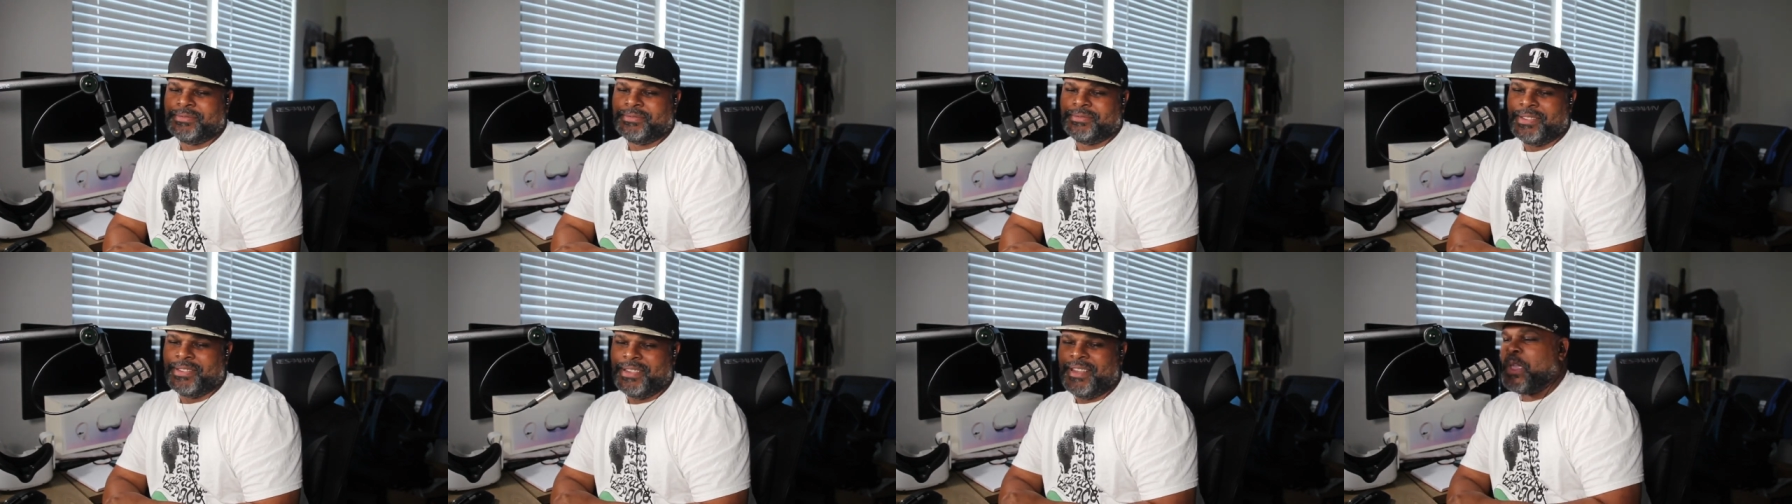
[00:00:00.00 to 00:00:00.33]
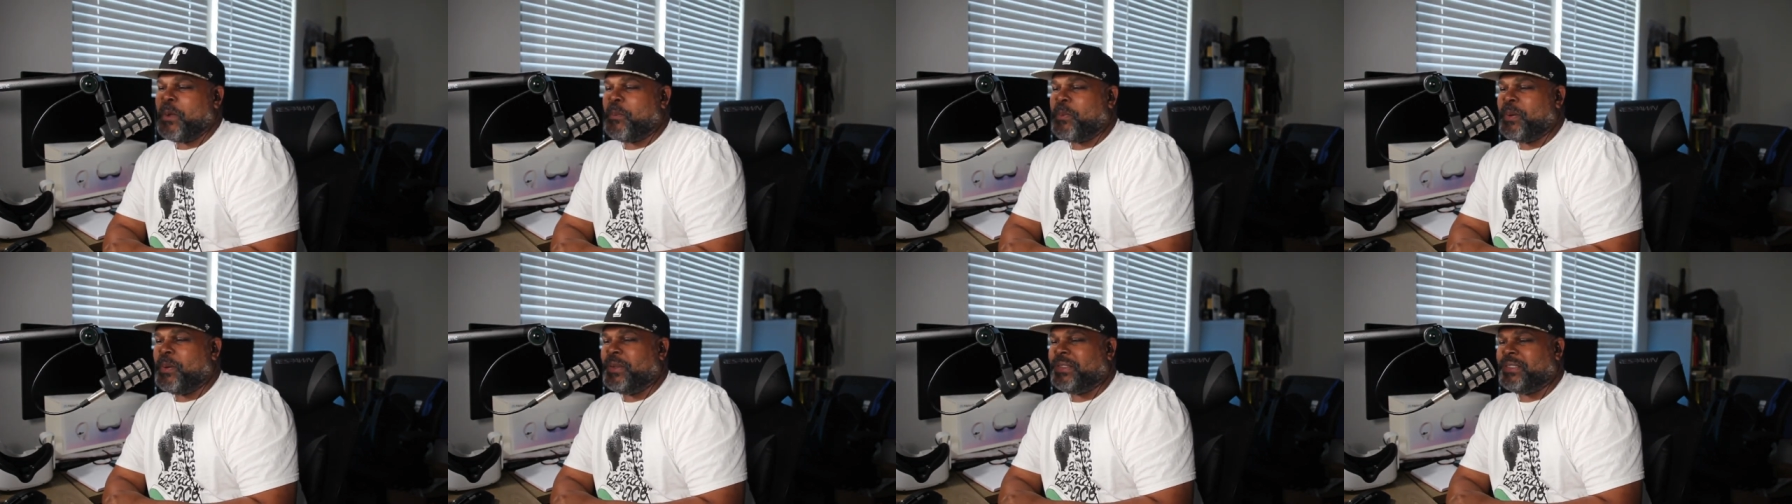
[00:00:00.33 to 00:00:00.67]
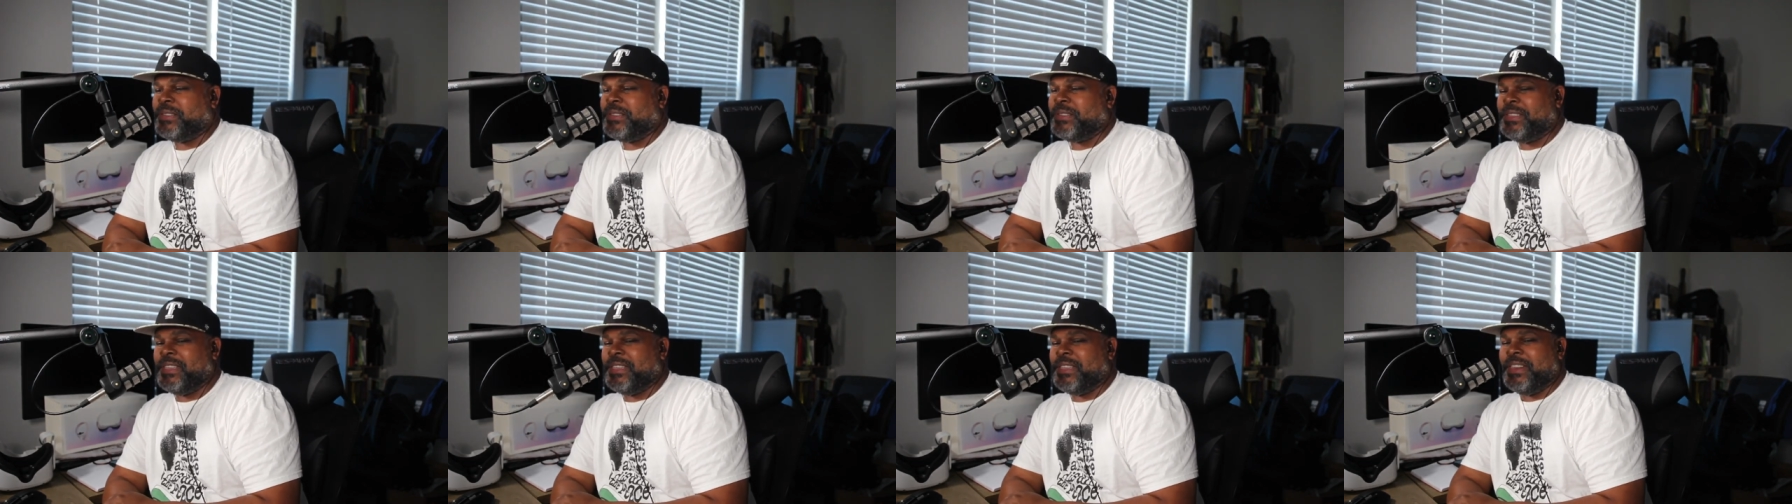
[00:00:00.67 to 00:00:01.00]
She
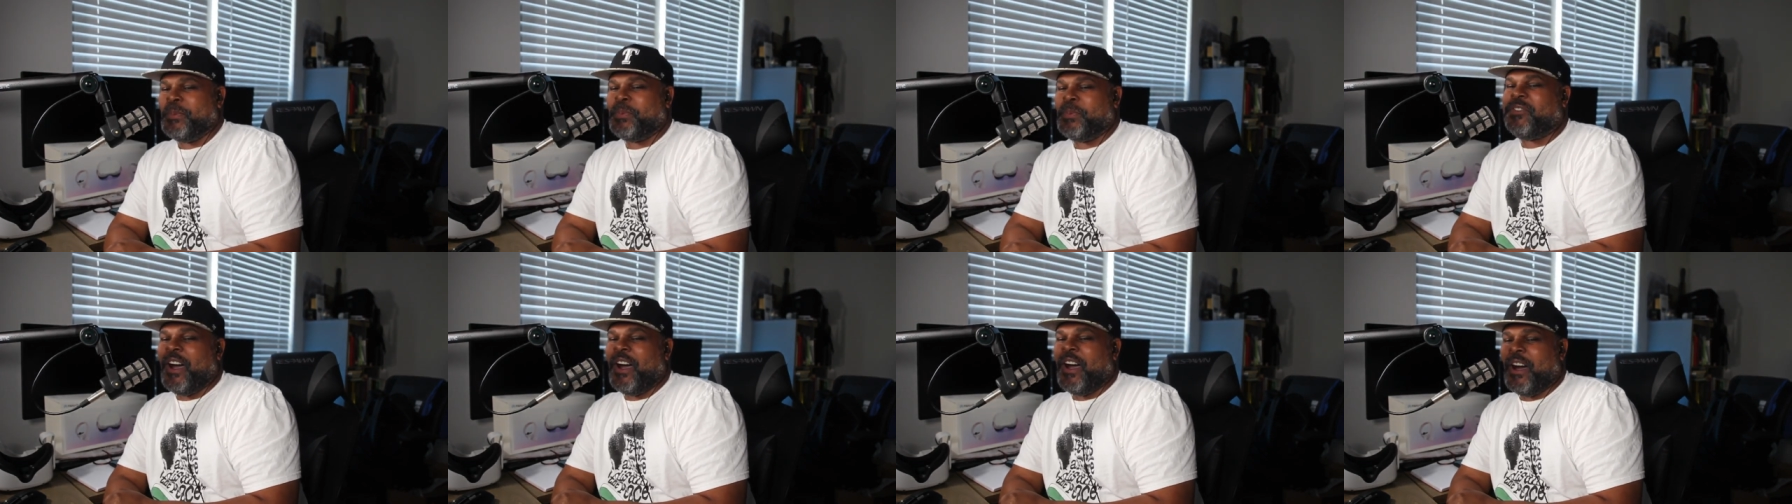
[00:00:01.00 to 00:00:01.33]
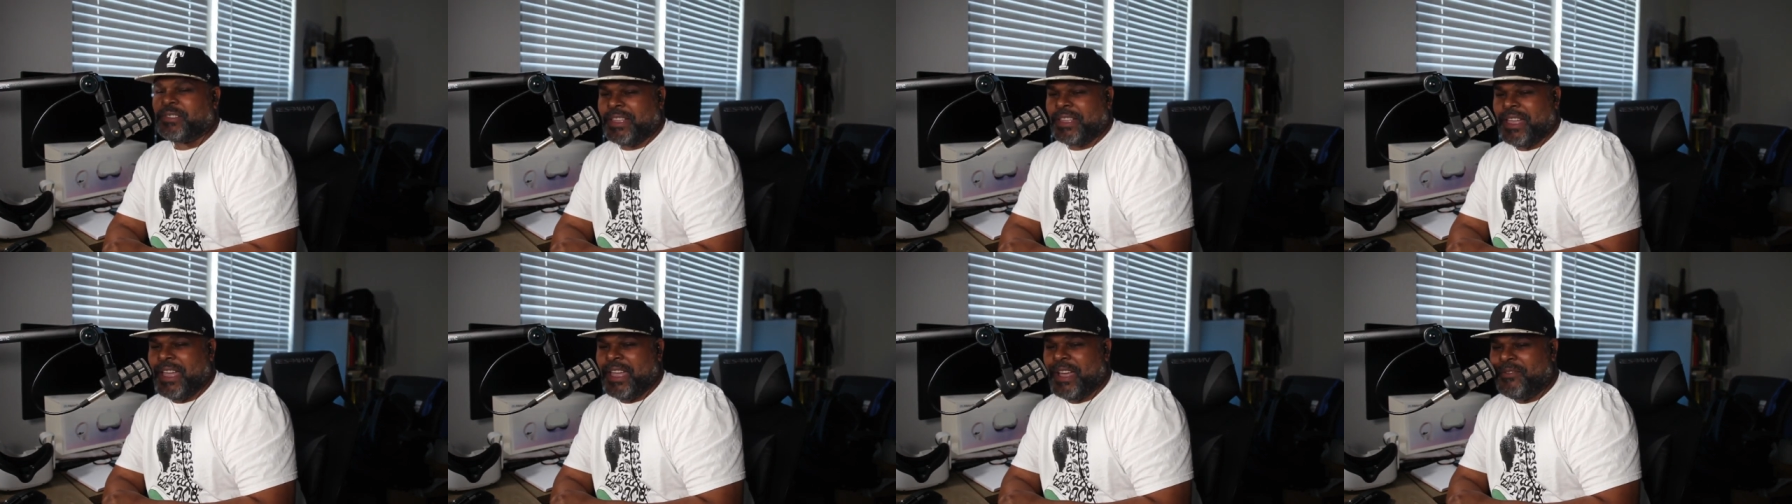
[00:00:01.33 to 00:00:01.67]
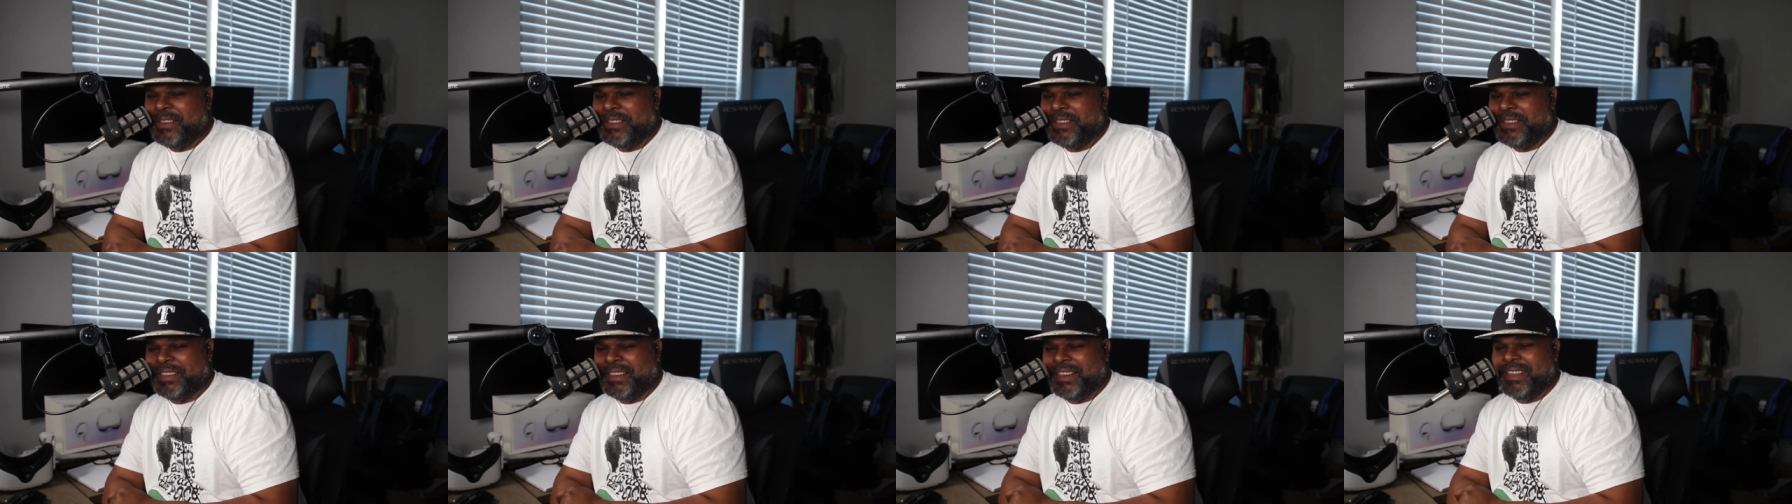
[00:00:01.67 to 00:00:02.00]
presented false
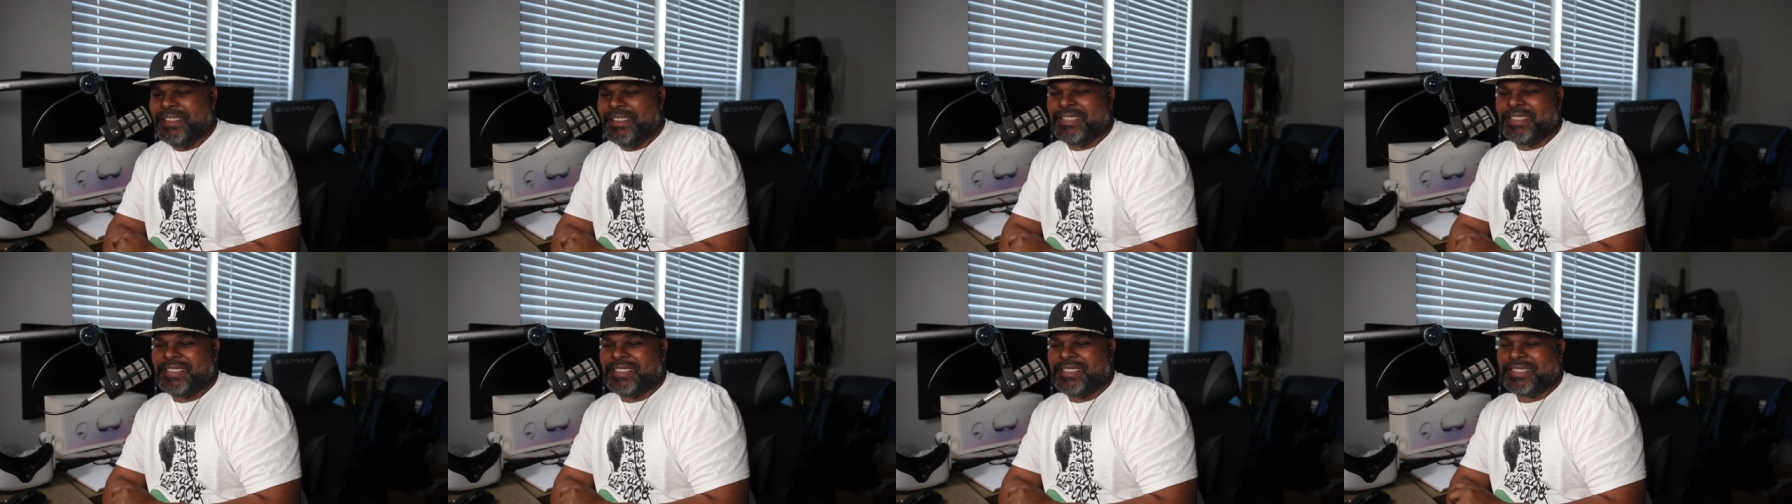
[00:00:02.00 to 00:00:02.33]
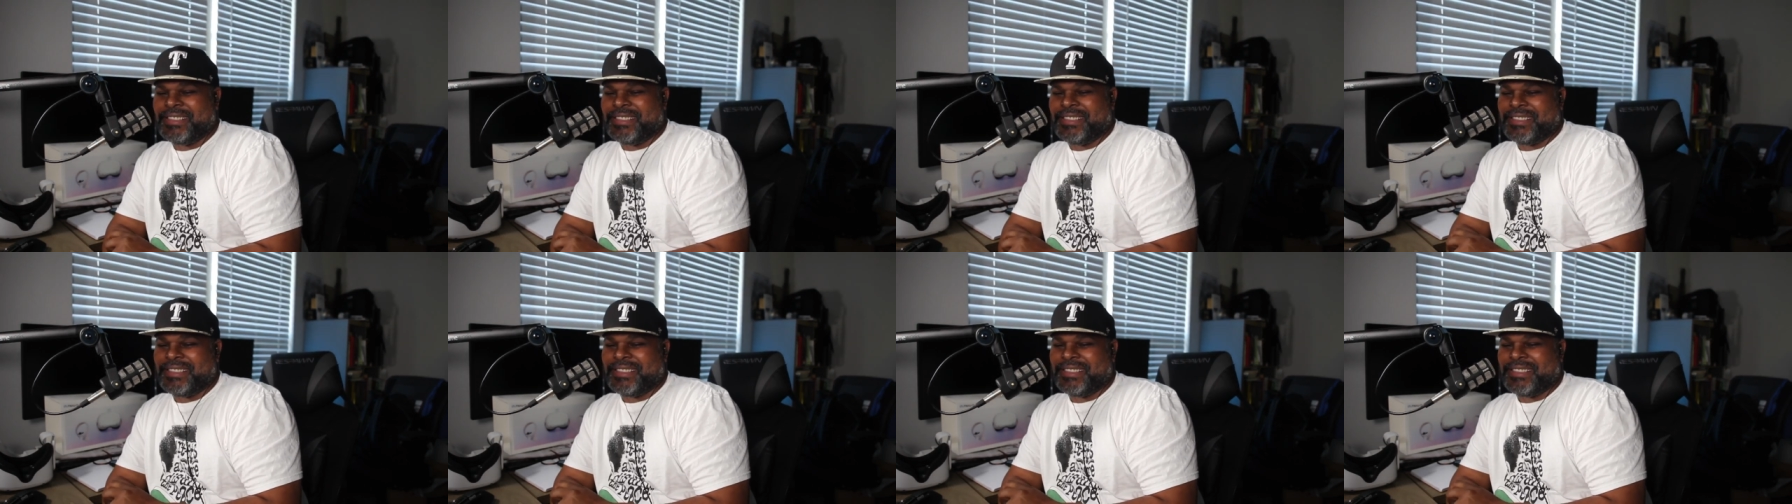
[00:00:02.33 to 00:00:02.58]
evidence,